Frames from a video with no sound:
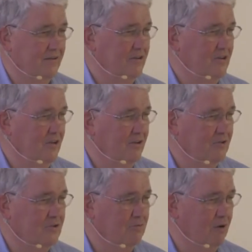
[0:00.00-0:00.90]
He
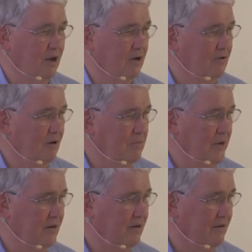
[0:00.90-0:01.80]
didn't swallow a
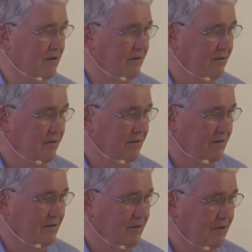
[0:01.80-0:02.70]
bit.
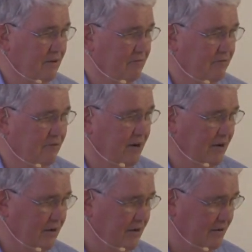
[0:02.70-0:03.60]
And
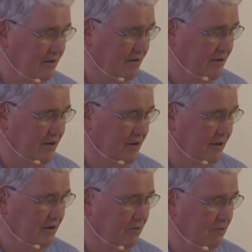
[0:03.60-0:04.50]
finally,
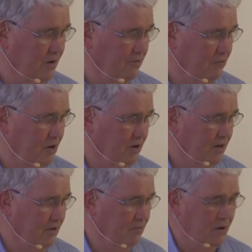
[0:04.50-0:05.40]
when
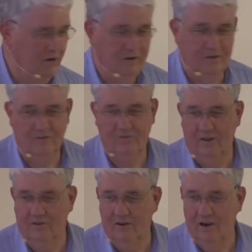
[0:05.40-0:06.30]
he had won his
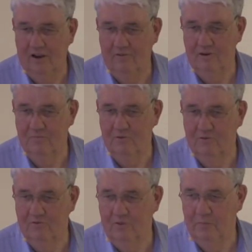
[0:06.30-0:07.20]
victory, I
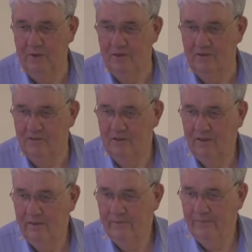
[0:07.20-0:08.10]
removed the peas,
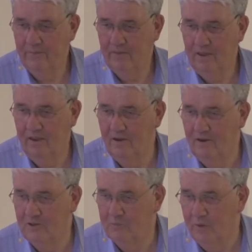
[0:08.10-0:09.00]
and
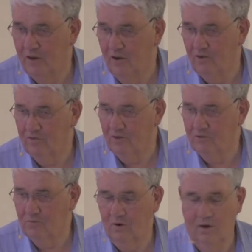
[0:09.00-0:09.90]
he spit out
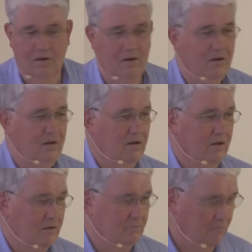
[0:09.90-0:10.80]
this word,
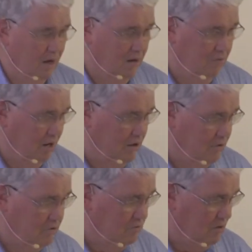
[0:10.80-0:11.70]
"I want
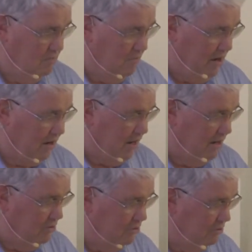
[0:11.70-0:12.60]
to do what I
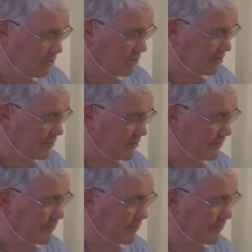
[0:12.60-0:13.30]
can do."